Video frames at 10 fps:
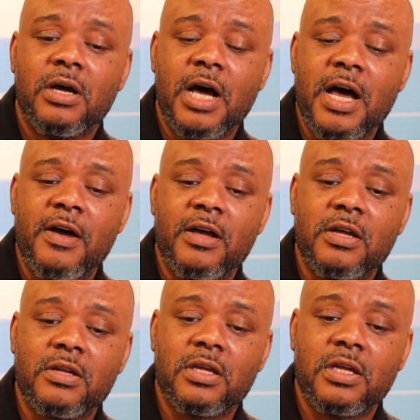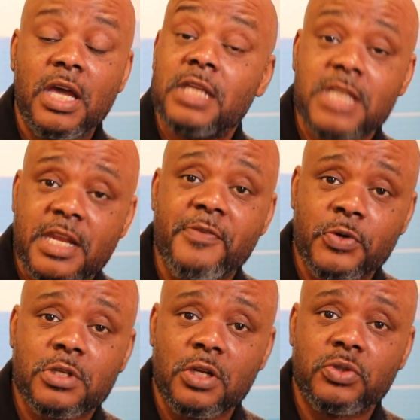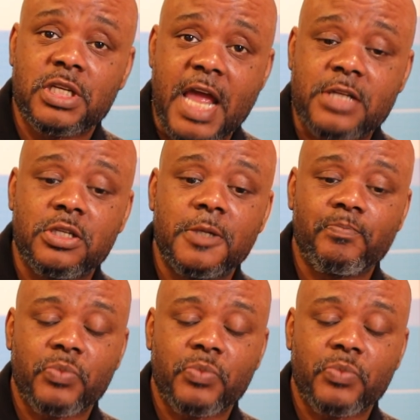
Uh, it is a different solution, actually.